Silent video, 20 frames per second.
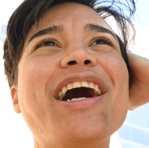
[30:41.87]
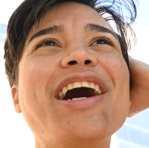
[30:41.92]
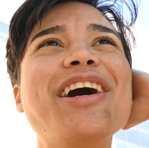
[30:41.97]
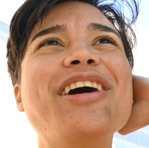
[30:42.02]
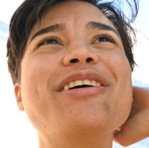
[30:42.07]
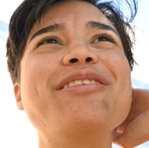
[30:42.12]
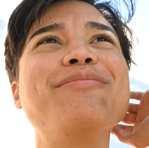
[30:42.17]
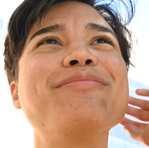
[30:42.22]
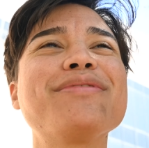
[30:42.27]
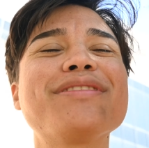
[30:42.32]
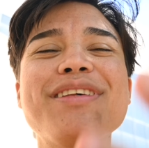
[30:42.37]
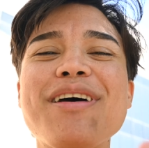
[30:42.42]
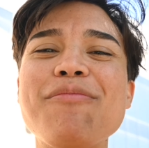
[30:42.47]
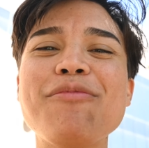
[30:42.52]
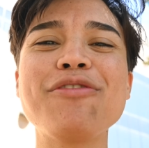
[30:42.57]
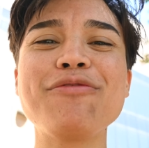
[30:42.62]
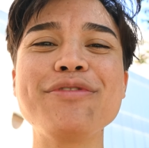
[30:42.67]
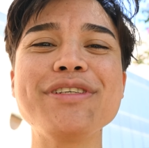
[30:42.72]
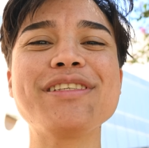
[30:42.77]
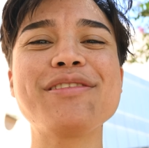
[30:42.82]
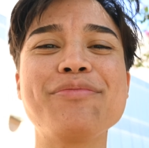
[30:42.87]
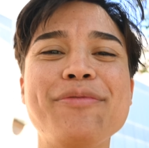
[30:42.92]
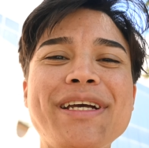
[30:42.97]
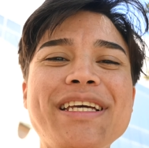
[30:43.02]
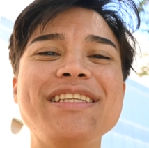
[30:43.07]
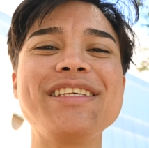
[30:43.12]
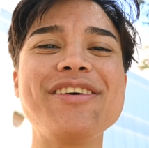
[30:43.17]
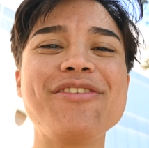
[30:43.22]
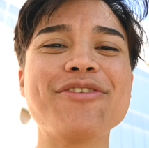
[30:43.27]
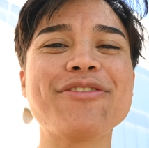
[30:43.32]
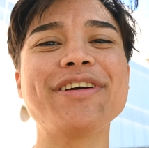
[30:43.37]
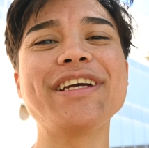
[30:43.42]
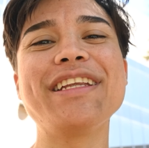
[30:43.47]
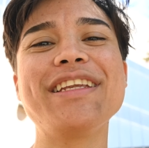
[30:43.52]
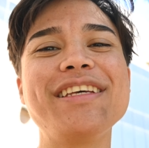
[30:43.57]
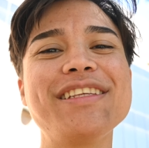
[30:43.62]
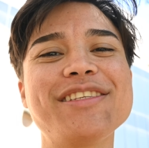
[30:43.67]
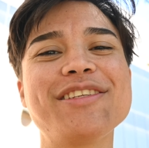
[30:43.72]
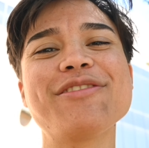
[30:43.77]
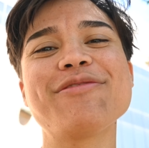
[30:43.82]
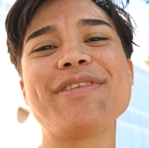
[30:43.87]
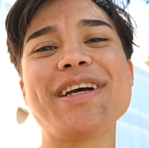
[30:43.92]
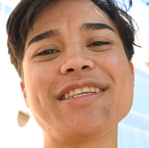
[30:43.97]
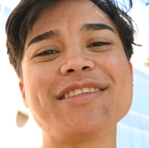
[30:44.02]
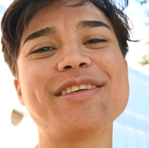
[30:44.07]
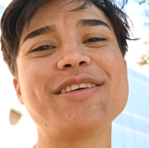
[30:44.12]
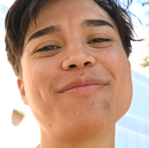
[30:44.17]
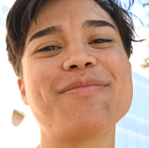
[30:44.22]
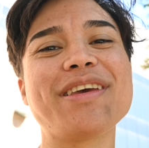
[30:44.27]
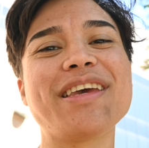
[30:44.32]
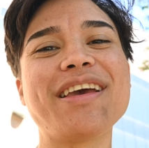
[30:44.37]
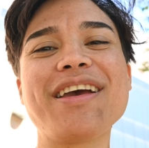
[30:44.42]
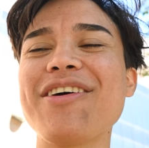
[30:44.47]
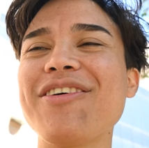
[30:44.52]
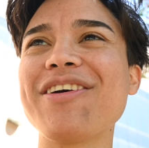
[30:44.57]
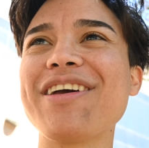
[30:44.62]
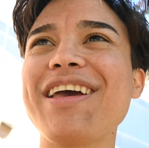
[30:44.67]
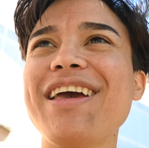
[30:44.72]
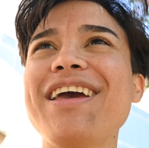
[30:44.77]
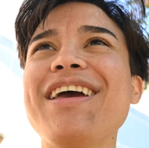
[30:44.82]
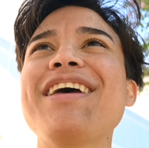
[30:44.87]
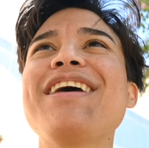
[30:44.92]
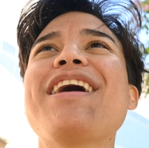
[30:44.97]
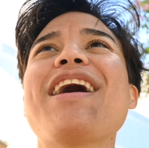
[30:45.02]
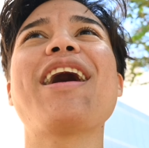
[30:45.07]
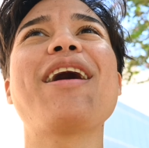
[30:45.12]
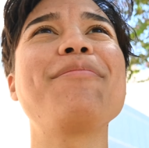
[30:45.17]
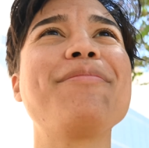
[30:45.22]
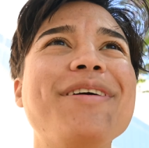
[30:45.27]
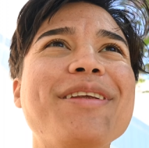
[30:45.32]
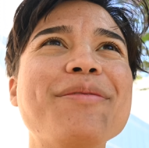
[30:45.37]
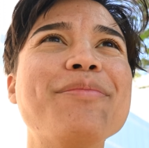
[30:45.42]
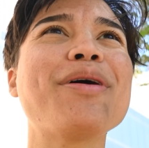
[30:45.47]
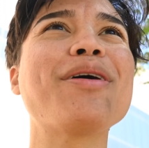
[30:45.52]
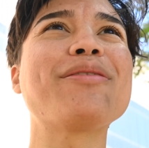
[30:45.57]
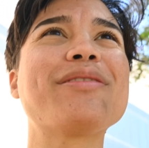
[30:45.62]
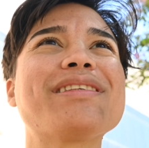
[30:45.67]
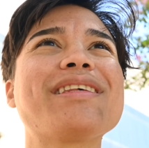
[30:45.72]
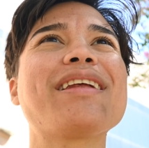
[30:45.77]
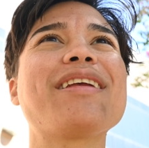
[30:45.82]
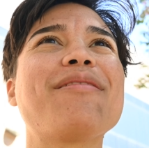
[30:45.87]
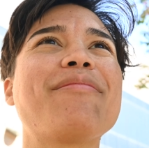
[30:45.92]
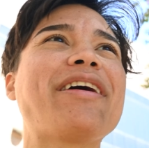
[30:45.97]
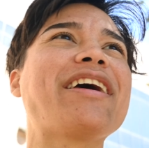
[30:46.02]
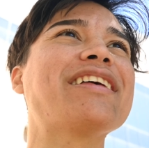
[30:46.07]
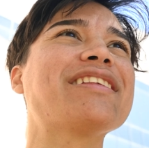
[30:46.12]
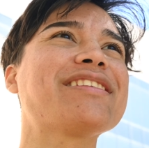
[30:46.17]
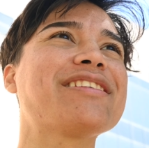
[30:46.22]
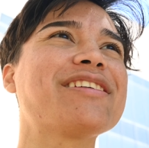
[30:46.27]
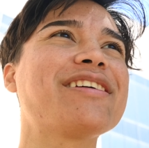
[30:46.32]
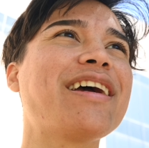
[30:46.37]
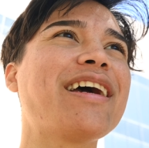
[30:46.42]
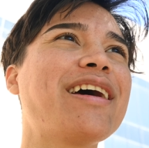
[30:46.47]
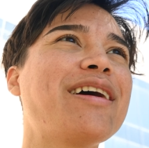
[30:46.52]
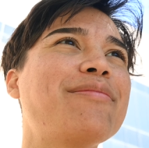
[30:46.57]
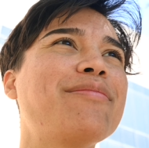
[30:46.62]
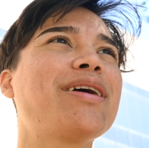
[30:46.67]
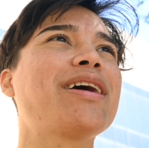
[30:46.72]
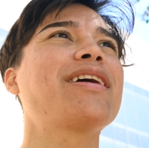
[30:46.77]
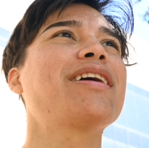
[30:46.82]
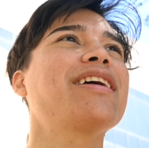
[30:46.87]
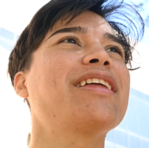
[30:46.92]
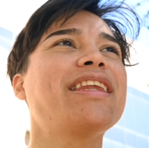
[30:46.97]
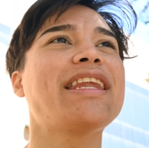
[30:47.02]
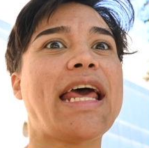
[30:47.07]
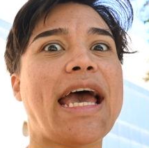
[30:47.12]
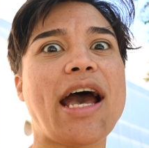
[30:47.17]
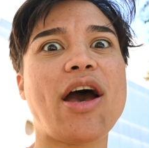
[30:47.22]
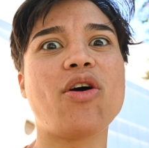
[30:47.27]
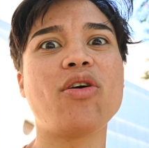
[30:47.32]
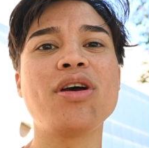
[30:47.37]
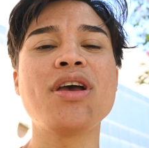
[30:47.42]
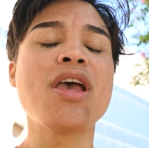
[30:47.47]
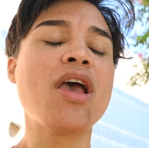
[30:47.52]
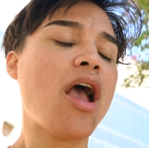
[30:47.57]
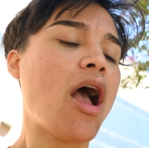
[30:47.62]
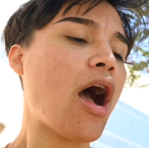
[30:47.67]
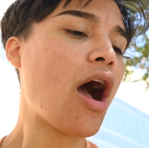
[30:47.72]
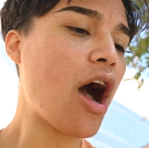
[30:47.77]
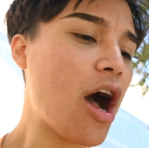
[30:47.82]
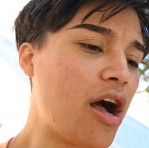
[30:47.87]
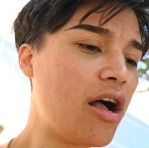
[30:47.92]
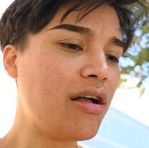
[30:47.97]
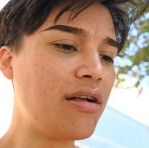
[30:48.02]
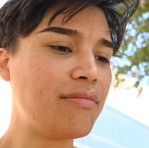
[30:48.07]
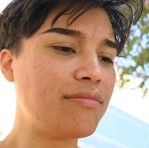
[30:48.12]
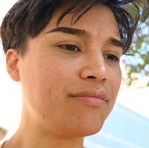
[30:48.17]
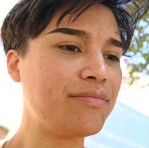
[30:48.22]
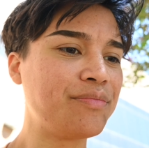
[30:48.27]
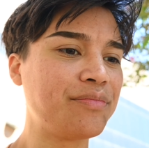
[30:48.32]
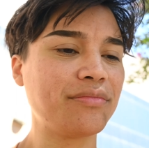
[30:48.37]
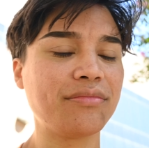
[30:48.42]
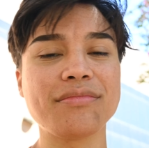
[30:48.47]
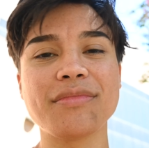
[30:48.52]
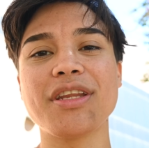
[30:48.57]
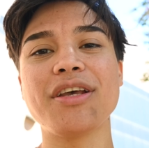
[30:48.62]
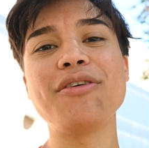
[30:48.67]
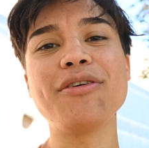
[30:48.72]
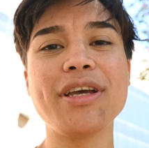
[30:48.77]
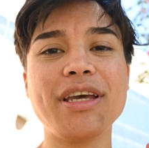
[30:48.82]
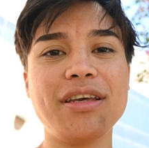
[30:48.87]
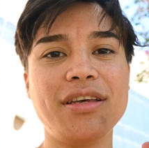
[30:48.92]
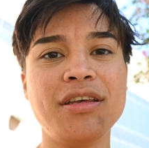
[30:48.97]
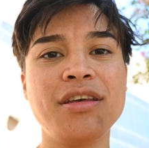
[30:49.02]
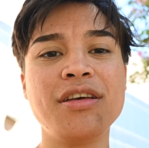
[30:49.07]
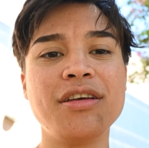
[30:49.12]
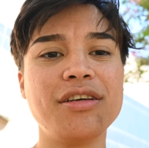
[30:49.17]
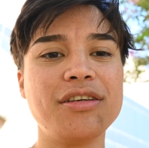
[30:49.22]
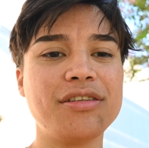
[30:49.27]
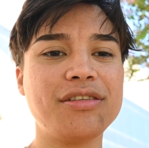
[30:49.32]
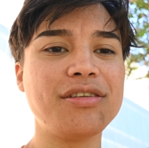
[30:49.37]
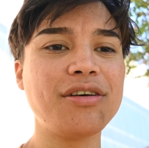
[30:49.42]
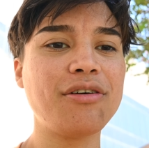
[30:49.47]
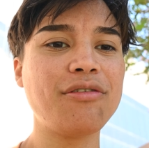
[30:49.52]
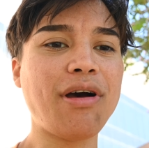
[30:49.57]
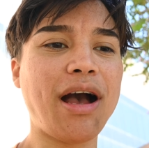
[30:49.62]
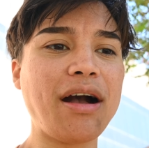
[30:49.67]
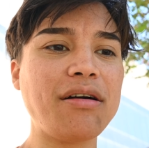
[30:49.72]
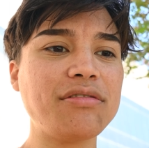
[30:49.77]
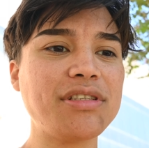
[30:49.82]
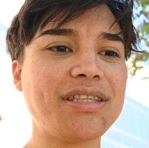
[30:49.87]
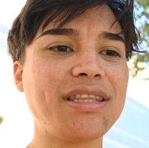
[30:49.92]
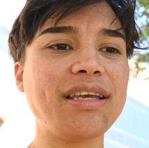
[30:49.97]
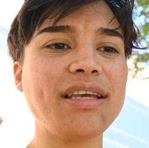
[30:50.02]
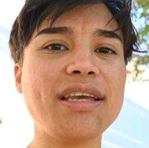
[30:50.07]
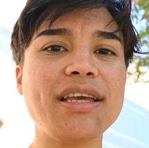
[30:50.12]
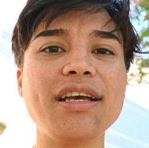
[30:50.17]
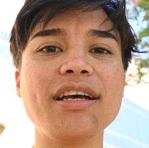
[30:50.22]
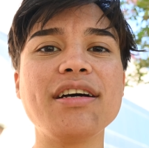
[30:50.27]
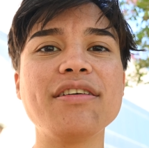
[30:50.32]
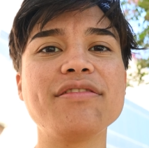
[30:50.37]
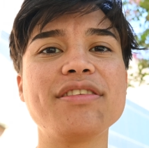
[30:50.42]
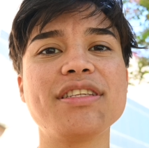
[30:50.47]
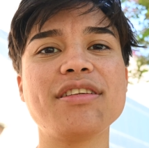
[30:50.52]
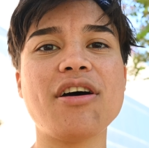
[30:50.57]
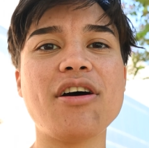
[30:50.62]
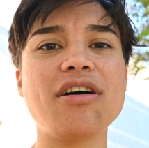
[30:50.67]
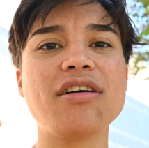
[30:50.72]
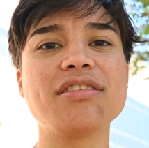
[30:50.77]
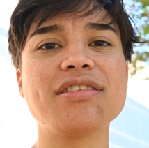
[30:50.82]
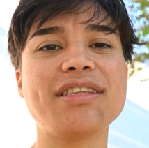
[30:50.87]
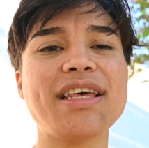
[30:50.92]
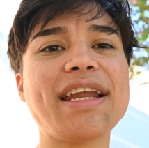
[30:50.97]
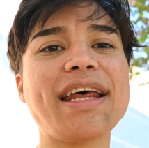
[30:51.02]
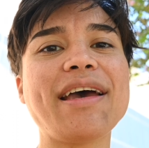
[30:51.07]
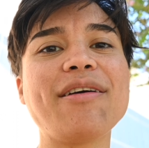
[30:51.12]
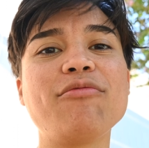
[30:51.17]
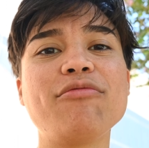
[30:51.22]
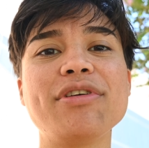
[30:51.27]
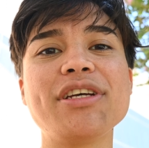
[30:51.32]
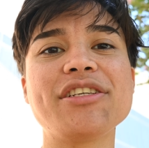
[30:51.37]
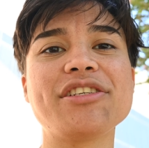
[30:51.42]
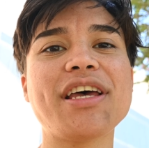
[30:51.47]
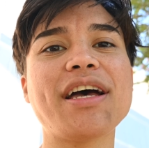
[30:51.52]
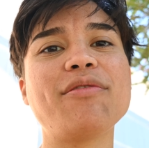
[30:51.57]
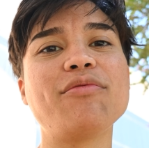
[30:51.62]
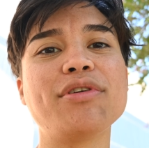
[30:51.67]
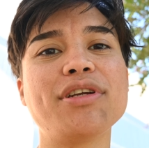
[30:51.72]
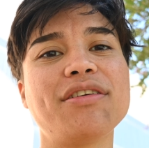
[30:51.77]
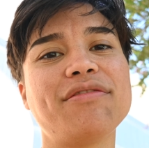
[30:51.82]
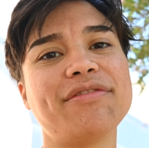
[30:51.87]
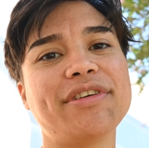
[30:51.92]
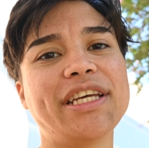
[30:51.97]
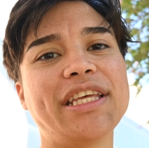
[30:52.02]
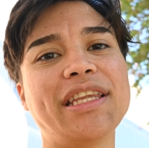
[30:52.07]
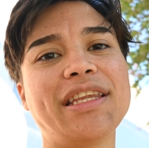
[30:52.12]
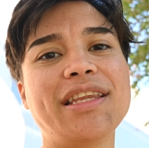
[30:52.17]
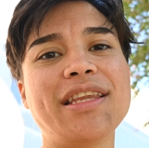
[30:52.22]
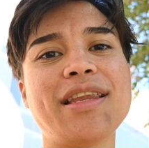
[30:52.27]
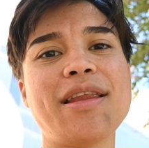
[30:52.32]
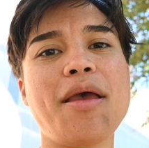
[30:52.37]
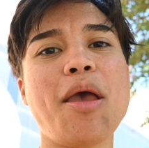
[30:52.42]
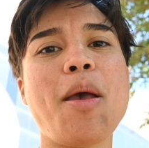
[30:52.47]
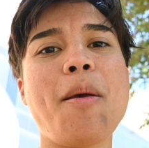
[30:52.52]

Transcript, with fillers: um, someone with spray deodorant needs to rescue me, okay? I'm gonna post that on my Instagram now. Um, okay, so I was thinking of songs that I wish I would have written